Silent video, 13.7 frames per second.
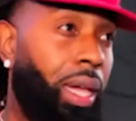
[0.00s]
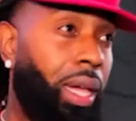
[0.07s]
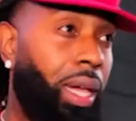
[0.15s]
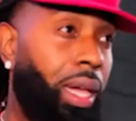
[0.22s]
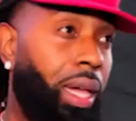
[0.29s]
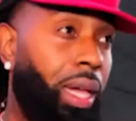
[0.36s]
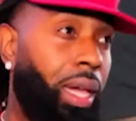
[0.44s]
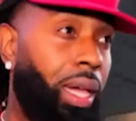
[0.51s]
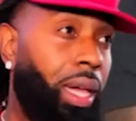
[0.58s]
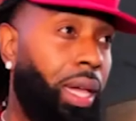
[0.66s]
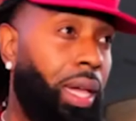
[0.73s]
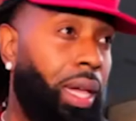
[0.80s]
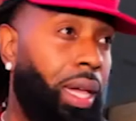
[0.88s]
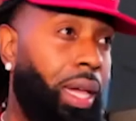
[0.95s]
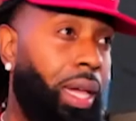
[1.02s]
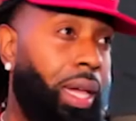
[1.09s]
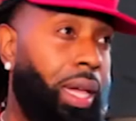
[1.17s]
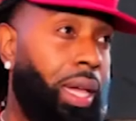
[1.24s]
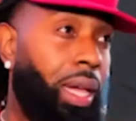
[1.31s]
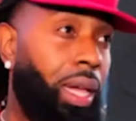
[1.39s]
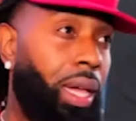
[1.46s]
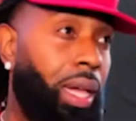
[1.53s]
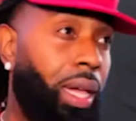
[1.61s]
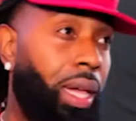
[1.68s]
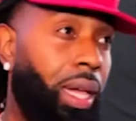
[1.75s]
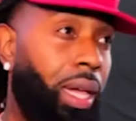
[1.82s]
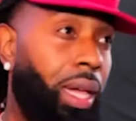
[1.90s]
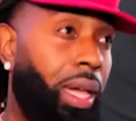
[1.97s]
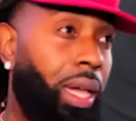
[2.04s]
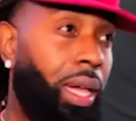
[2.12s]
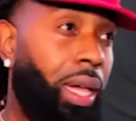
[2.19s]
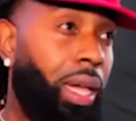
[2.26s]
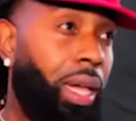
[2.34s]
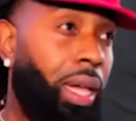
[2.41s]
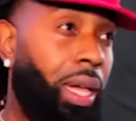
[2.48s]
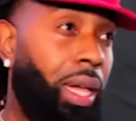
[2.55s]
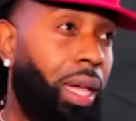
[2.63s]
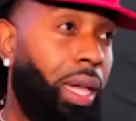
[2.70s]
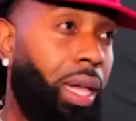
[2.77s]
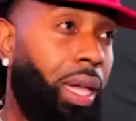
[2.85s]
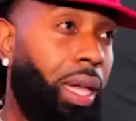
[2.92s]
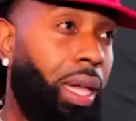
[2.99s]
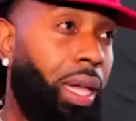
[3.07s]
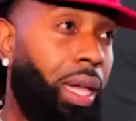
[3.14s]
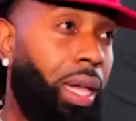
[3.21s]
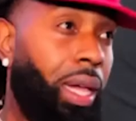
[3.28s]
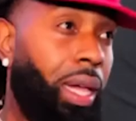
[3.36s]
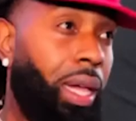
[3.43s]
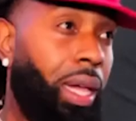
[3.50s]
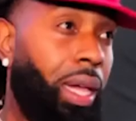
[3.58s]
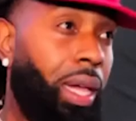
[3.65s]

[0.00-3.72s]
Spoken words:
[no speech]